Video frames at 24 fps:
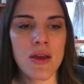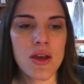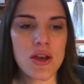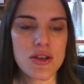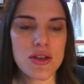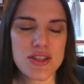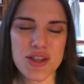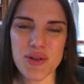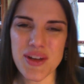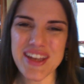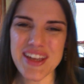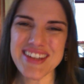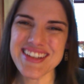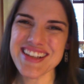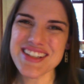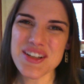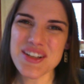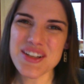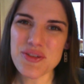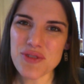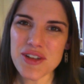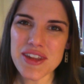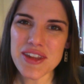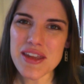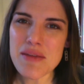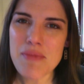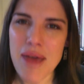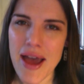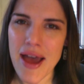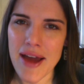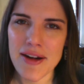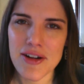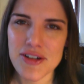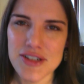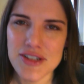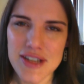So it doesn't really
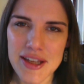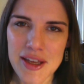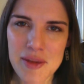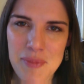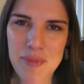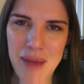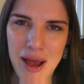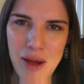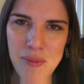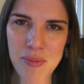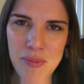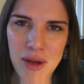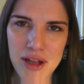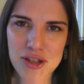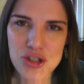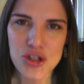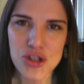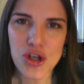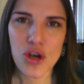matter to him how much